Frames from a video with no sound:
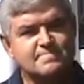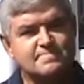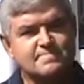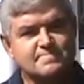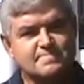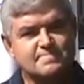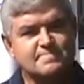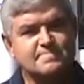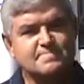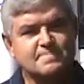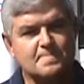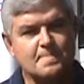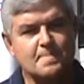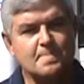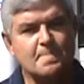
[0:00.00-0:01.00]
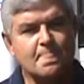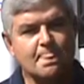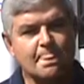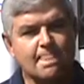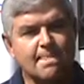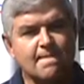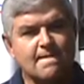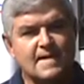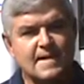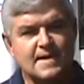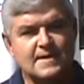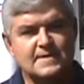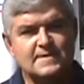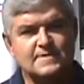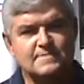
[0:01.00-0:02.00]

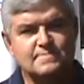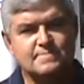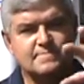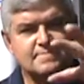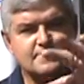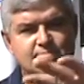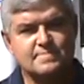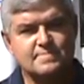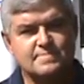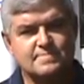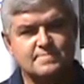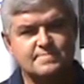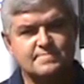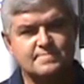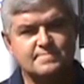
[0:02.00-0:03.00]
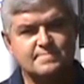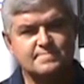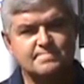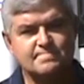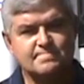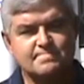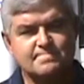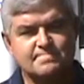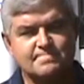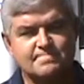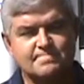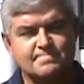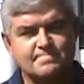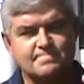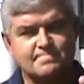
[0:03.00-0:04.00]

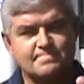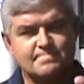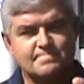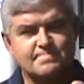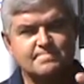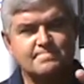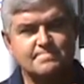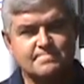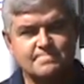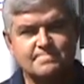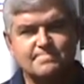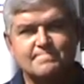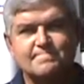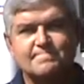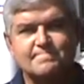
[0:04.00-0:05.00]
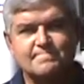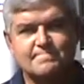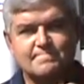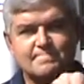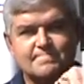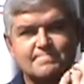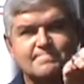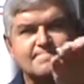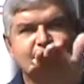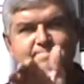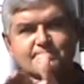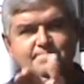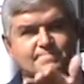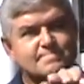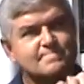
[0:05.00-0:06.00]
(not speaking)